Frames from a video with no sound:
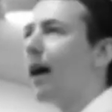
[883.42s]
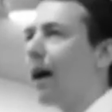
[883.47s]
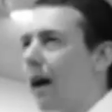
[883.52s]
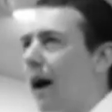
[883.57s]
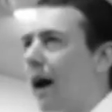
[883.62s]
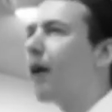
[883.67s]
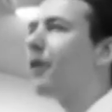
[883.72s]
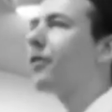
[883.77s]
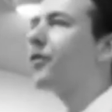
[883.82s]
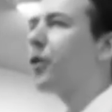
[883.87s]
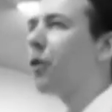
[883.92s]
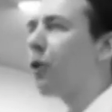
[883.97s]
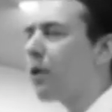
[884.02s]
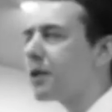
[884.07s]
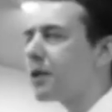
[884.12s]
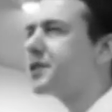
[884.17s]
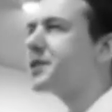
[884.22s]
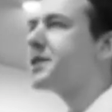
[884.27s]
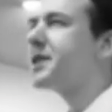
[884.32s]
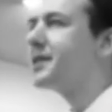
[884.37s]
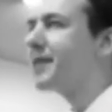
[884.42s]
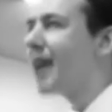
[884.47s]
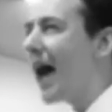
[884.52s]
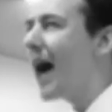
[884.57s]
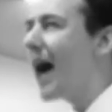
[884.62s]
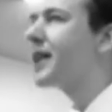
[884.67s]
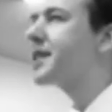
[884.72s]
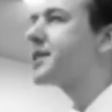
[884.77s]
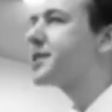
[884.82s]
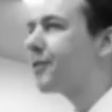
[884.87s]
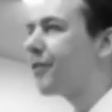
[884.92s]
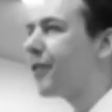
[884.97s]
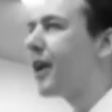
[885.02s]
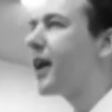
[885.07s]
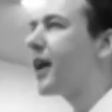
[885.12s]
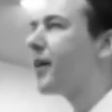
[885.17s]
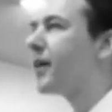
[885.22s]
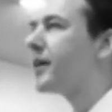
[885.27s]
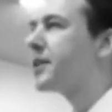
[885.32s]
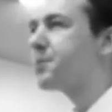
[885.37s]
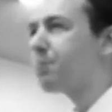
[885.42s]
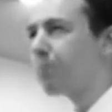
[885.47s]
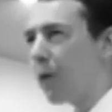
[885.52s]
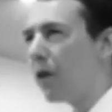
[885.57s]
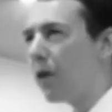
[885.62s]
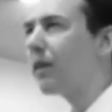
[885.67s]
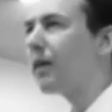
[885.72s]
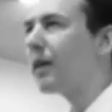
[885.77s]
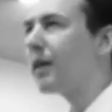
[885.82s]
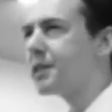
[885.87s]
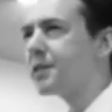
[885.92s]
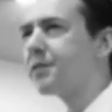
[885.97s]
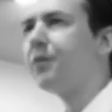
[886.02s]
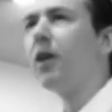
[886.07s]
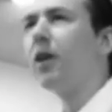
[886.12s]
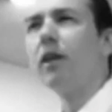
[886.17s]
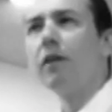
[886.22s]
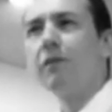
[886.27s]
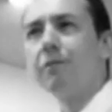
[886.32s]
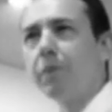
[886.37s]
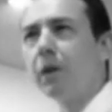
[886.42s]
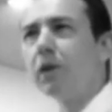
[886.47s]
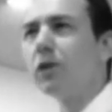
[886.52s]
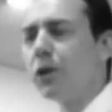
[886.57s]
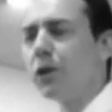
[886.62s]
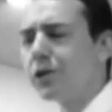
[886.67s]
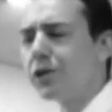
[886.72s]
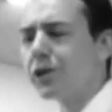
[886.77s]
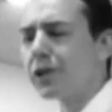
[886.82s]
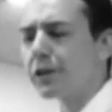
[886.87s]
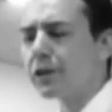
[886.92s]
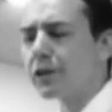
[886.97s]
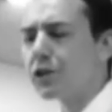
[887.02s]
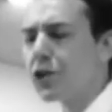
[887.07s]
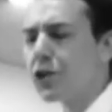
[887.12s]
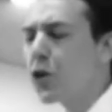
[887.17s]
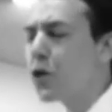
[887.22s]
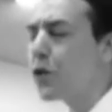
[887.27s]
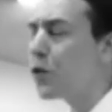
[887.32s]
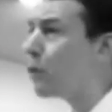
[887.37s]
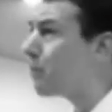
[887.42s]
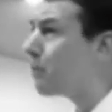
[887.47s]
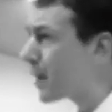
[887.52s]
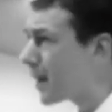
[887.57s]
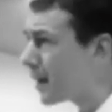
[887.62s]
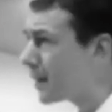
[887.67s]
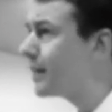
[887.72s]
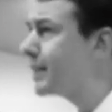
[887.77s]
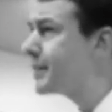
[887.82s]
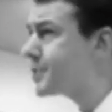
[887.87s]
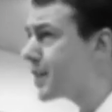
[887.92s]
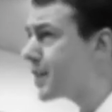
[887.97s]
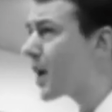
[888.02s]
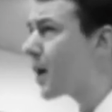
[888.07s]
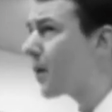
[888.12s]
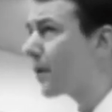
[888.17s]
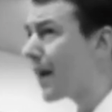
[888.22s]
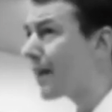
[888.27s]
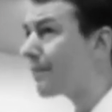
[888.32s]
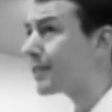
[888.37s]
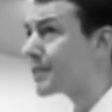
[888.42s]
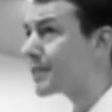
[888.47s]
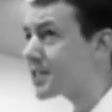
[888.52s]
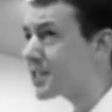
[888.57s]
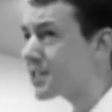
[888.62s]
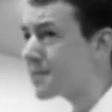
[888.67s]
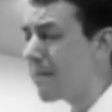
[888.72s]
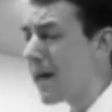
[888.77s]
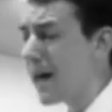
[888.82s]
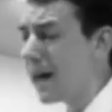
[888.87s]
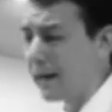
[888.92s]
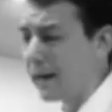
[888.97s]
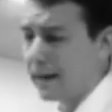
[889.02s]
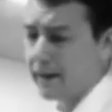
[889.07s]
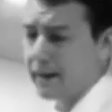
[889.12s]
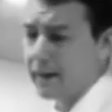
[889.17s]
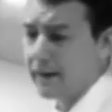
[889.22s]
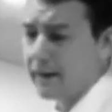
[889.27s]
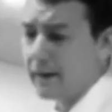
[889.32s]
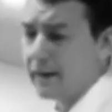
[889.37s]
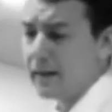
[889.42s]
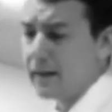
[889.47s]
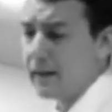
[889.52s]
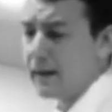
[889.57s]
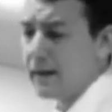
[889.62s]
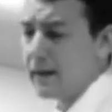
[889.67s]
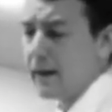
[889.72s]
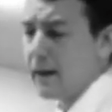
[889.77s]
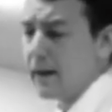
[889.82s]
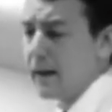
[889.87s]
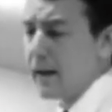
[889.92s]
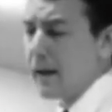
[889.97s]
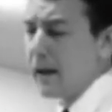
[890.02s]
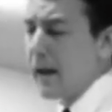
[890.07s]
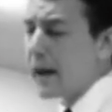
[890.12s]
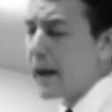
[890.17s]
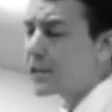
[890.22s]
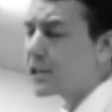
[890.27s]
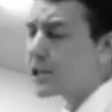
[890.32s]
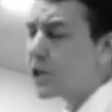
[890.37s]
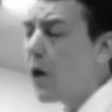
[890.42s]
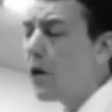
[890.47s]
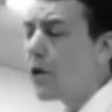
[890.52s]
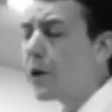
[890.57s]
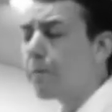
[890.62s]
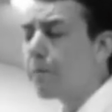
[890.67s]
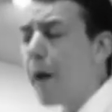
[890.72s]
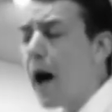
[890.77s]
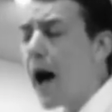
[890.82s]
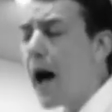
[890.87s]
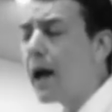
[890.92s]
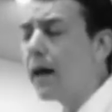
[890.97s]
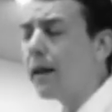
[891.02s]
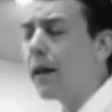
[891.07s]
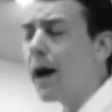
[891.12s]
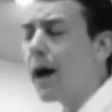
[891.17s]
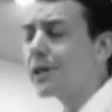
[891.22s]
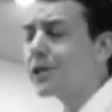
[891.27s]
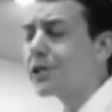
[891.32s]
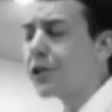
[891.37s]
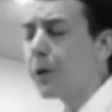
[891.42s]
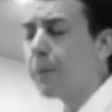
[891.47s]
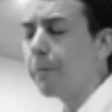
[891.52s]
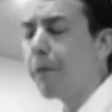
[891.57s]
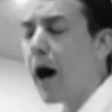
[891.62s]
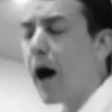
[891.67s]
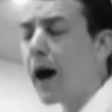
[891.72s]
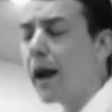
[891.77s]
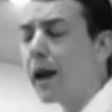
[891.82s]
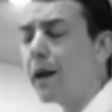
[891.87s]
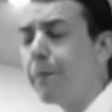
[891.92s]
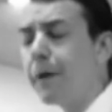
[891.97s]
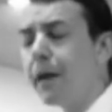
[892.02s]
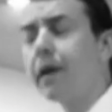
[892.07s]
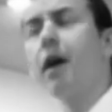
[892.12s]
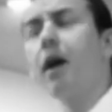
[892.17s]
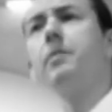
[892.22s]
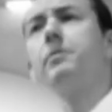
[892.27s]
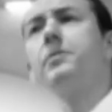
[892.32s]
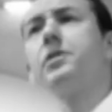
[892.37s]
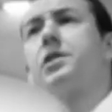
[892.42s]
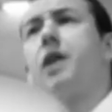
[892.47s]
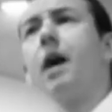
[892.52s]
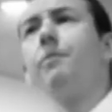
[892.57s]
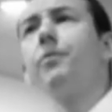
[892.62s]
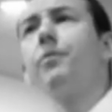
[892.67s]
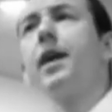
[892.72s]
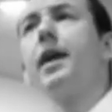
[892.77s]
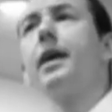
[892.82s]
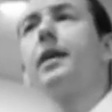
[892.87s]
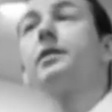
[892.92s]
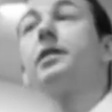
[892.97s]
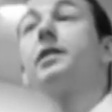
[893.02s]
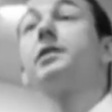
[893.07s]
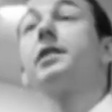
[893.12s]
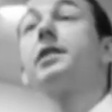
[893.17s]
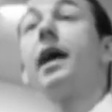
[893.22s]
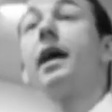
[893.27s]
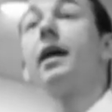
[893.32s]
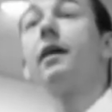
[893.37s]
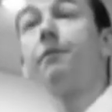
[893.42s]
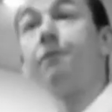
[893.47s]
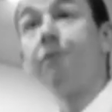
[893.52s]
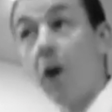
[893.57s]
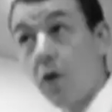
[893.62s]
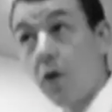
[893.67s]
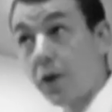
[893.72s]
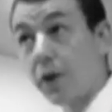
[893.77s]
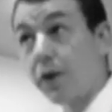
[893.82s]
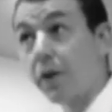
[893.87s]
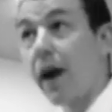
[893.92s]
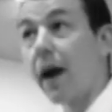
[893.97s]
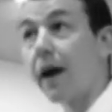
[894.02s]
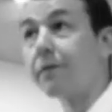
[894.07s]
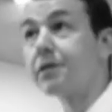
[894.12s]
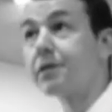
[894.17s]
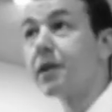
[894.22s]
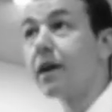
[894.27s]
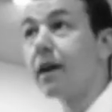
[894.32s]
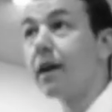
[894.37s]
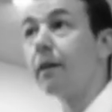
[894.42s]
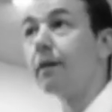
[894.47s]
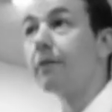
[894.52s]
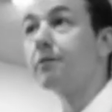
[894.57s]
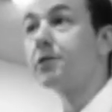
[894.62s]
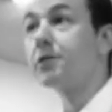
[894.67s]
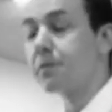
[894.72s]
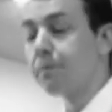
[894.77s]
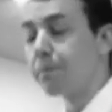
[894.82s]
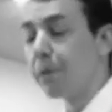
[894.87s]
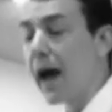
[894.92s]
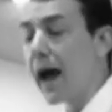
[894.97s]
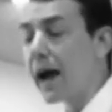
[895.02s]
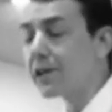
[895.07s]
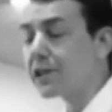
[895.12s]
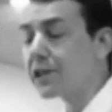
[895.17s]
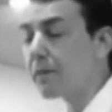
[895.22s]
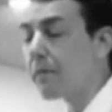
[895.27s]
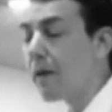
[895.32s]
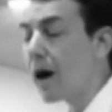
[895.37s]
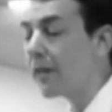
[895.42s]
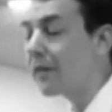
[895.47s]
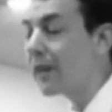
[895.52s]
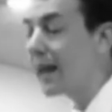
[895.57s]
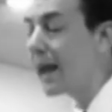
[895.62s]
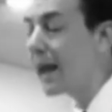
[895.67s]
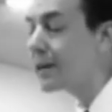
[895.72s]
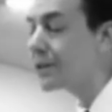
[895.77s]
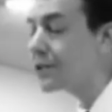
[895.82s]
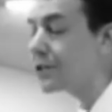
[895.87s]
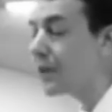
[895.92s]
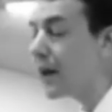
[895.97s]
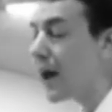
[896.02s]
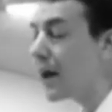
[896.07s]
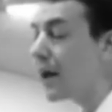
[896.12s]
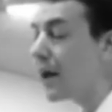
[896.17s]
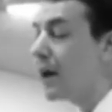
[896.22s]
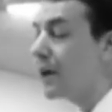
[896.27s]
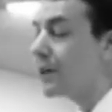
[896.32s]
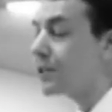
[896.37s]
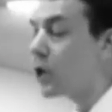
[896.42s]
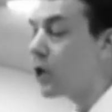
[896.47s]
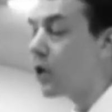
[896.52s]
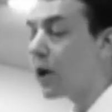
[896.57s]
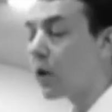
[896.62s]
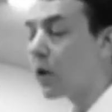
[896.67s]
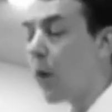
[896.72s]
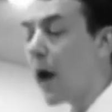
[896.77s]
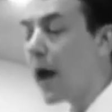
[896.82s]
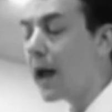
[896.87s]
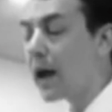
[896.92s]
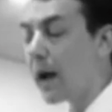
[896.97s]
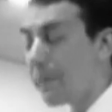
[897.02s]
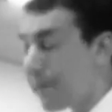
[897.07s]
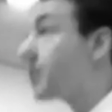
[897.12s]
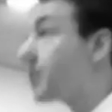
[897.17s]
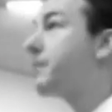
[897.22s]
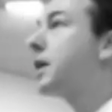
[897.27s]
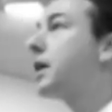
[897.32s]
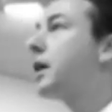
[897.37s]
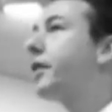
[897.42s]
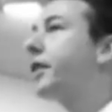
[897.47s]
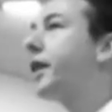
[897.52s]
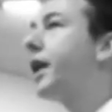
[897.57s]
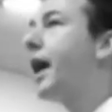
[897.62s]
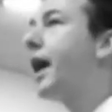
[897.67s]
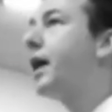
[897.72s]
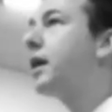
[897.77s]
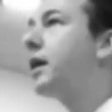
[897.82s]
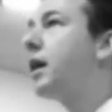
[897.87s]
Of course, the datasphere is full of pollution too, but at least you don't have to smell it. And so your biological body becomes something to take photographs of. Splash them on the internet so you can wake up in the middle of the night